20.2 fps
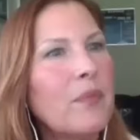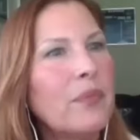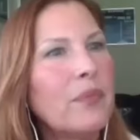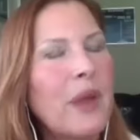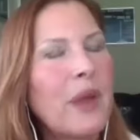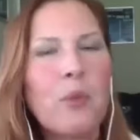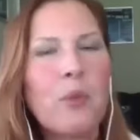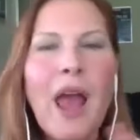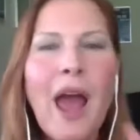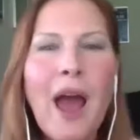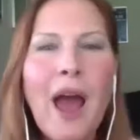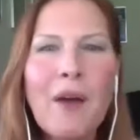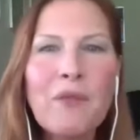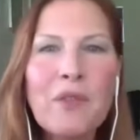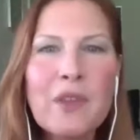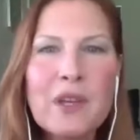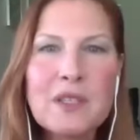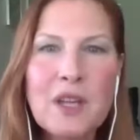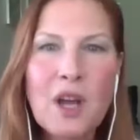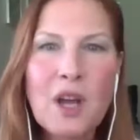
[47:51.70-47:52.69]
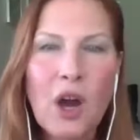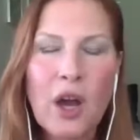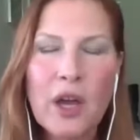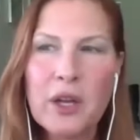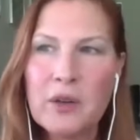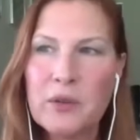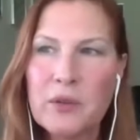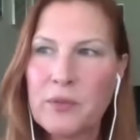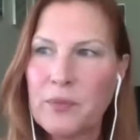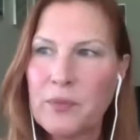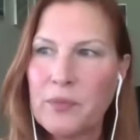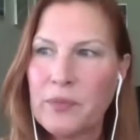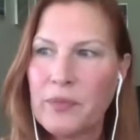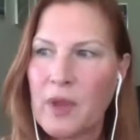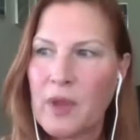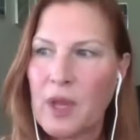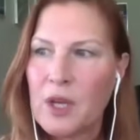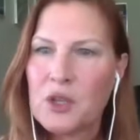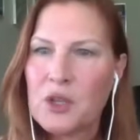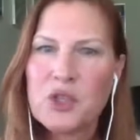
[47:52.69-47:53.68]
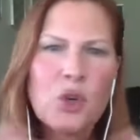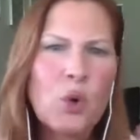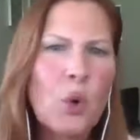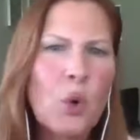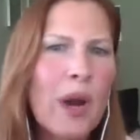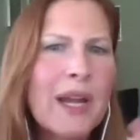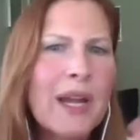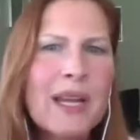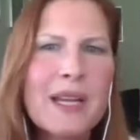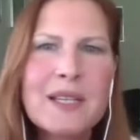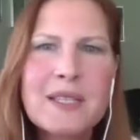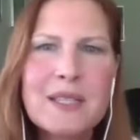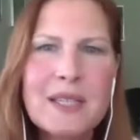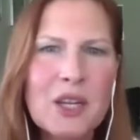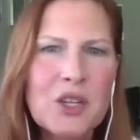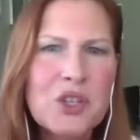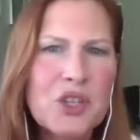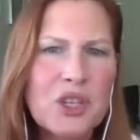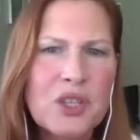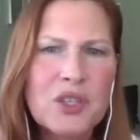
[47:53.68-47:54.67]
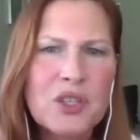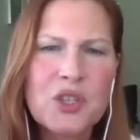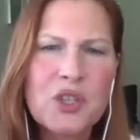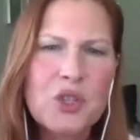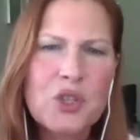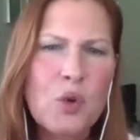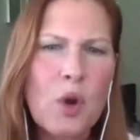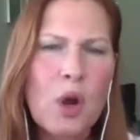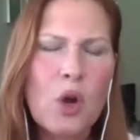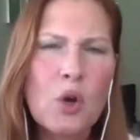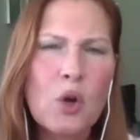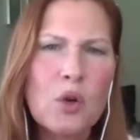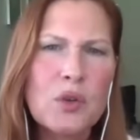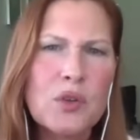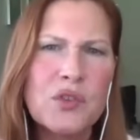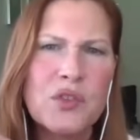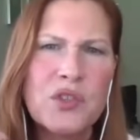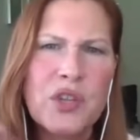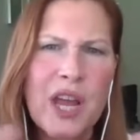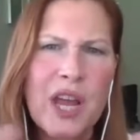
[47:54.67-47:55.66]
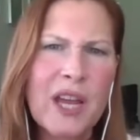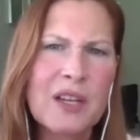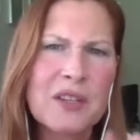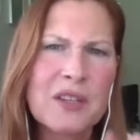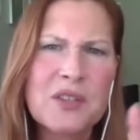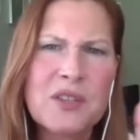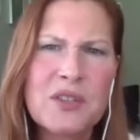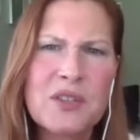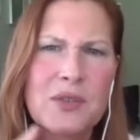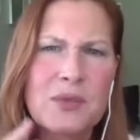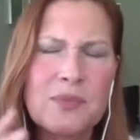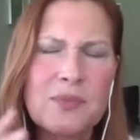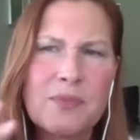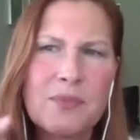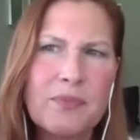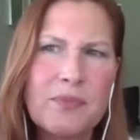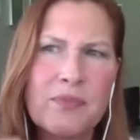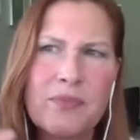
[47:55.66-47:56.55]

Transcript: they would have these kind of training sessions stroke dance